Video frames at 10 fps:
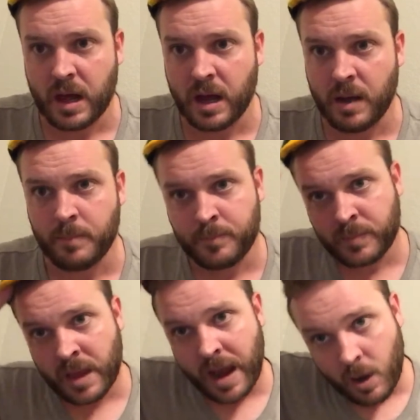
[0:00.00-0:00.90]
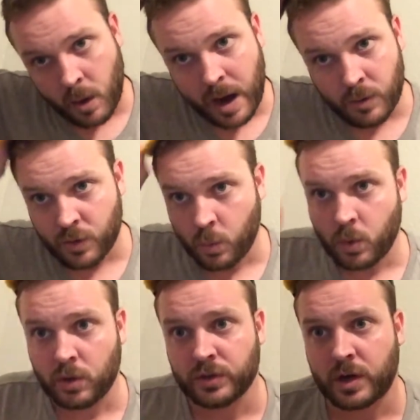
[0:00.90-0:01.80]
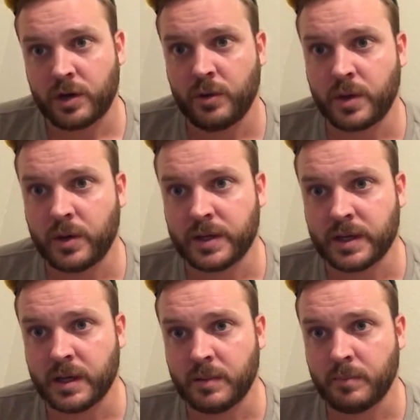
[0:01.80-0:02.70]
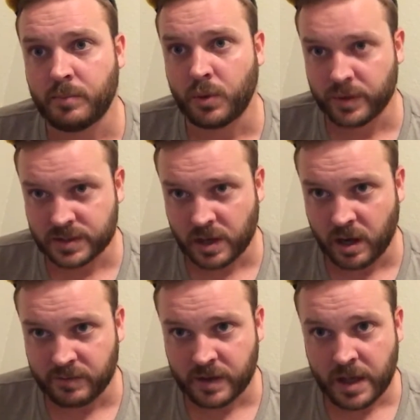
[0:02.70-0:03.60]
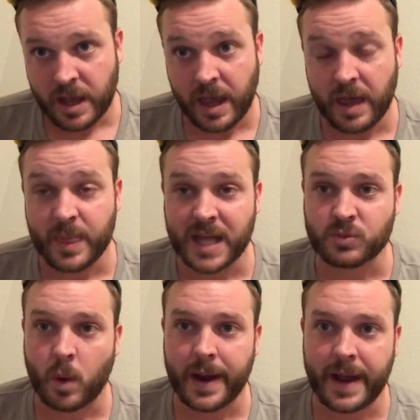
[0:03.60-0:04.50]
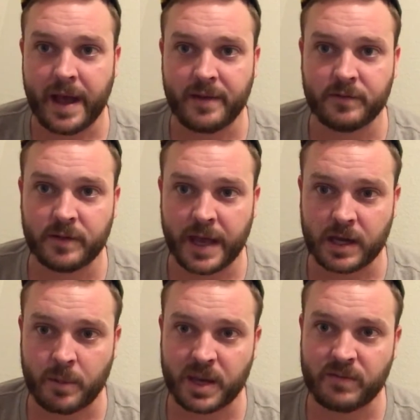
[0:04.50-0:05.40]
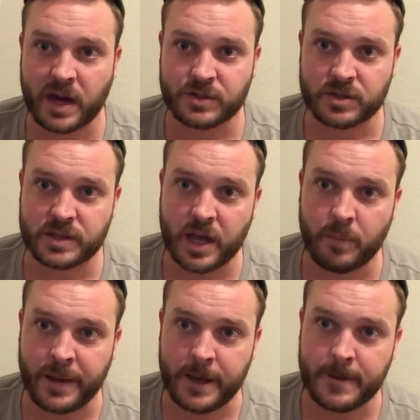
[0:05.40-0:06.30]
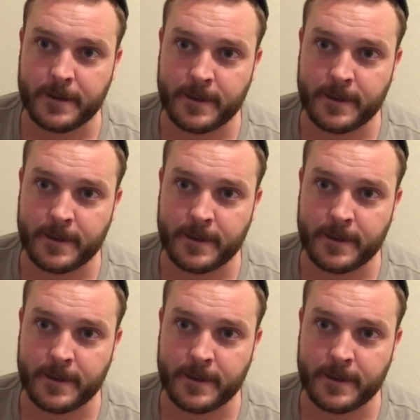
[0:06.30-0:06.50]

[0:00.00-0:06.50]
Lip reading: How in the world are you going to pull this off? And that's why I have economic advisors to help me.